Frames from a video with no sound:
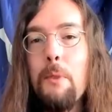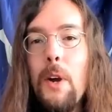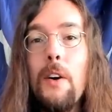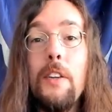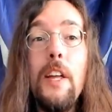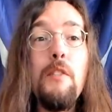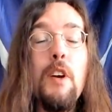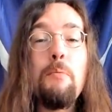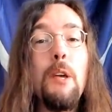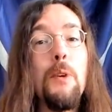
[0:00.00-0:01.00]
crowd. And then you've
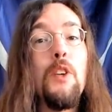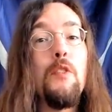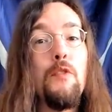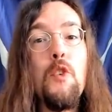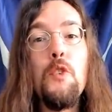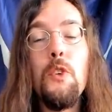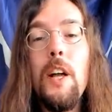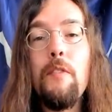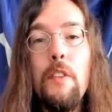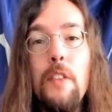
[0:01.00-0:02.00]
got people that are further
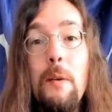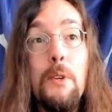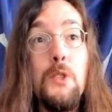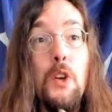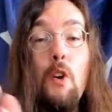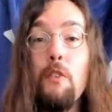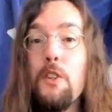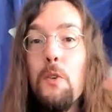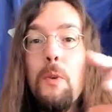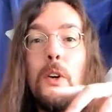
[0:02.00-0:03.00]
left than them because the
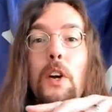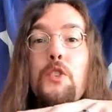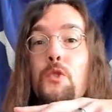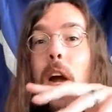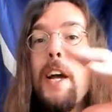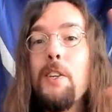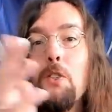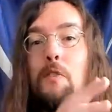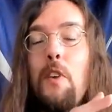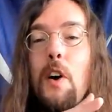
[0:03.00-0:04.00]
Overton window got dragged
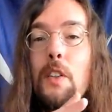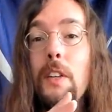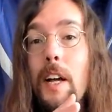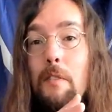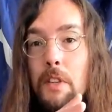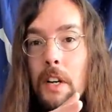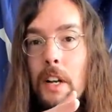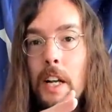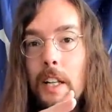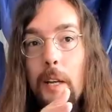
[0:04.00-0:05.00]
so far to the left,
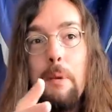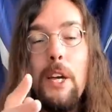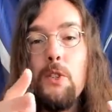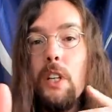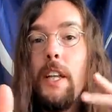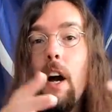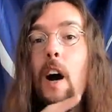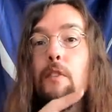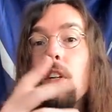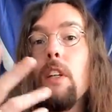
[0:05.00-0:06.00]
like basically
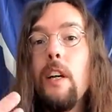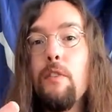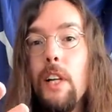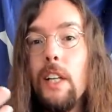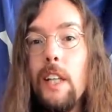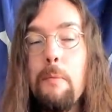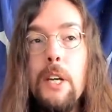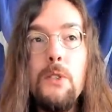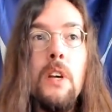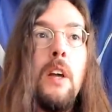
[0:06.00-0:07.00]
off a cliff, like lemmings.